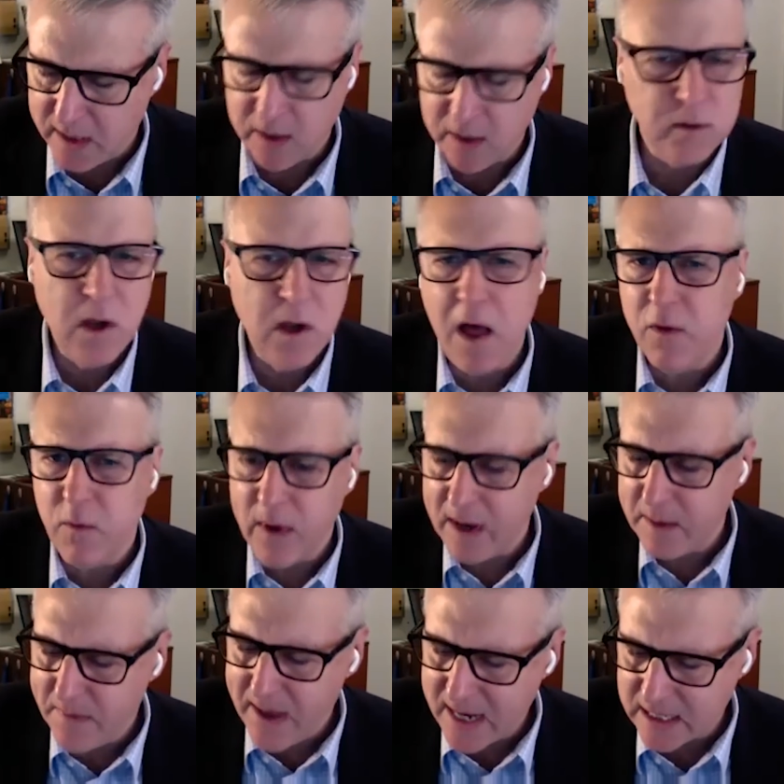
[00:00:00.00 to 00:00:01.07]
It goes all the way
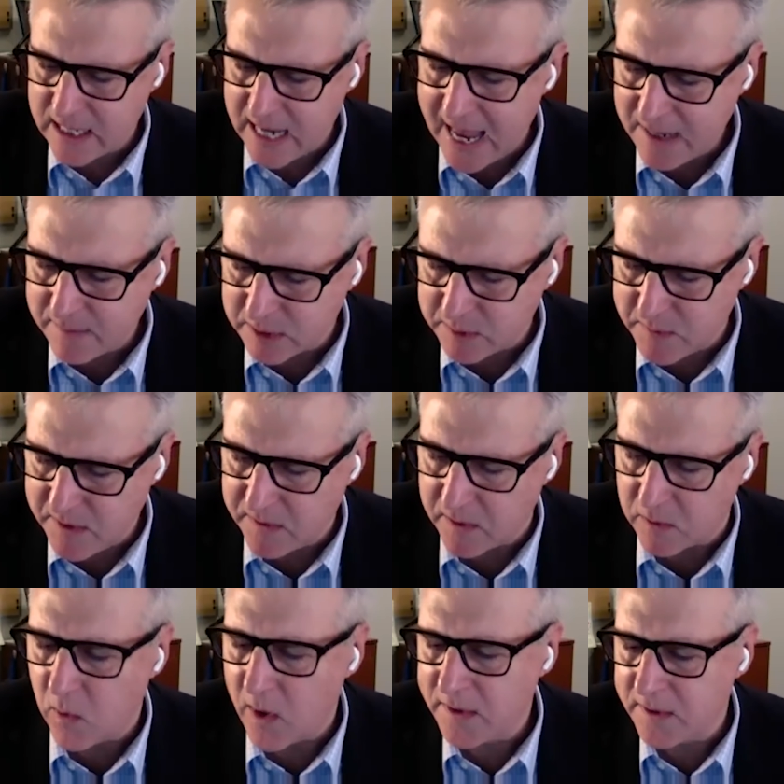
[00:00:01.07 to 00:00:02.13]
back to Adam Smith
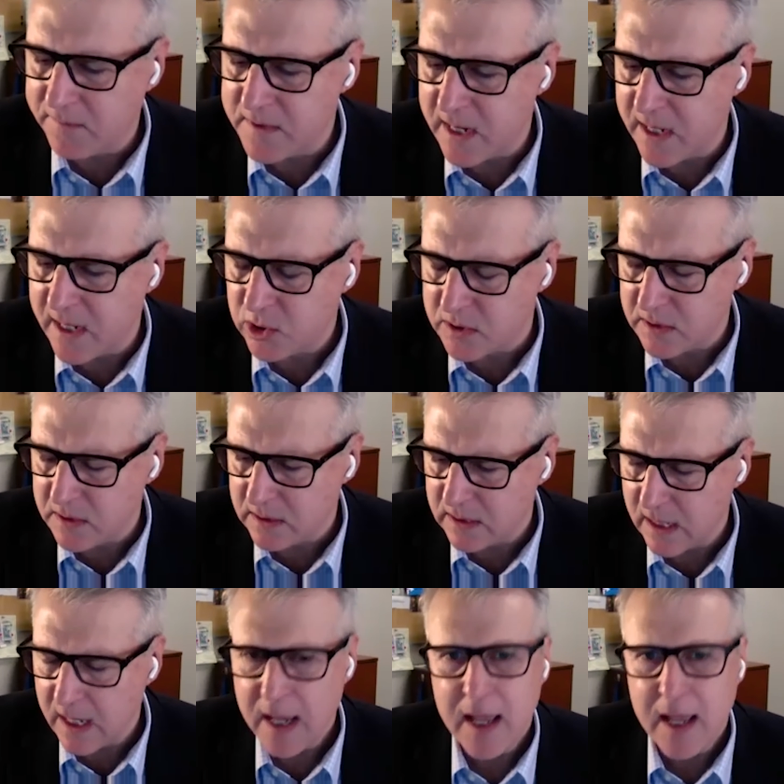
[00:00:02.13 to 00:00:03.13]
and Wealth of Nations.